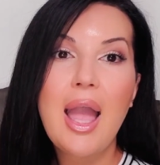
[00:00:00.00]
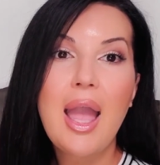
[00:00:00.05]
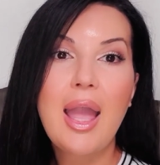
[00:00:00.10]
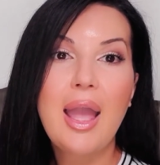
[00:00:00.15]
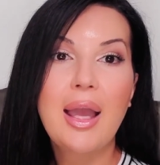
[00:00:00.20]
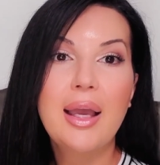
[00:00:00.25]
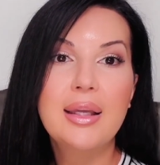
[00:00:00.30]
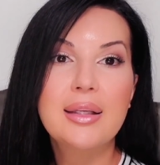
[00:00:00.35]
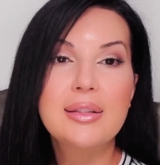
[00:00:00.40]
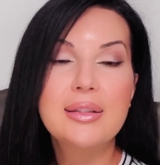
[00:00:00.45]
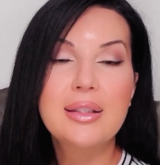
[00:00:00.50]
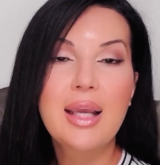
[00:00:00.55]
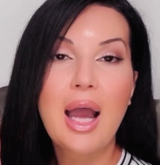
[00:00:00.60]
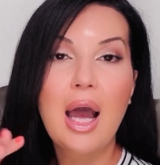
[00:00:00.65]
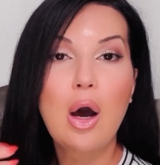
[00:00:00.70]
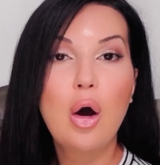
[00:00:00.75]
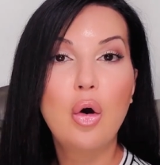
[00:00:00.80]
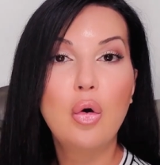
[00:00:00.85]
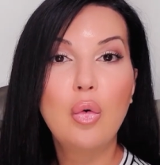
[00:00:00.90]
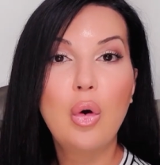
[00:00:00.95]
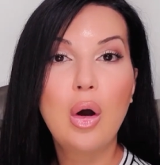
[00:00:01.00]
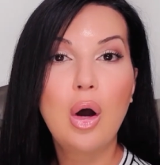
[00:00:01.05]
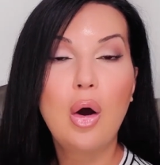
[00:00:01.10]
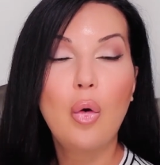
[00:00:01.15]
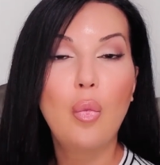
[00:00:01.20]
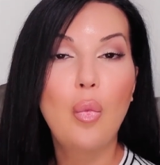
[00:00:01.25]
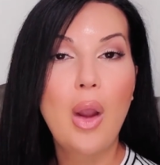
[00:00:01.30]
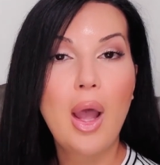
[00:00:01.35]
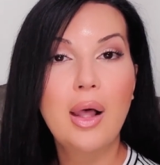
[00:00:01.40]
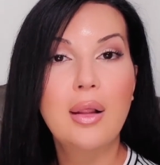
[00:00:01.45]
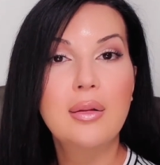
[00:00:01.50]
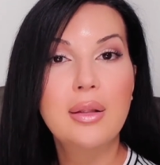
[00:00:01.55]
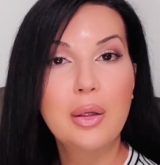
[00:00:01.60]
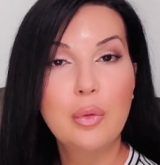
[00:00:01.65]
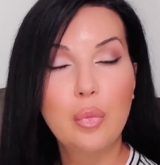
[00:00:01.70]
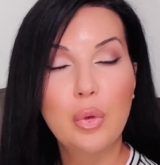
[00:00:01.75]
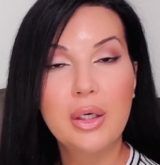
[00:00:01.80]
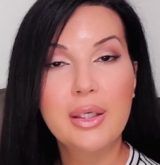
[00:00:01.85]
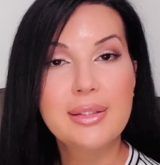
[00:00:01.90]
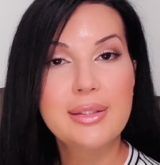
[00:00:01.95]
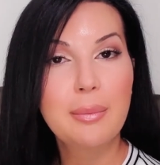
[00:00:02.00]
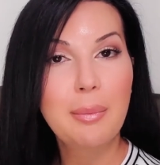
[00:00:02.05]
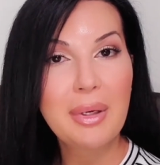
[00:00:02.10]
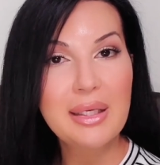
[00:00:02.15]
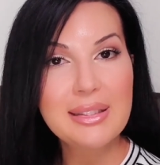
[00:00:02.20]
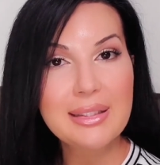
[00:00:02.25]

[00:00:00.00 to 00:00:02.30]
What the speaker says: and how well it works in my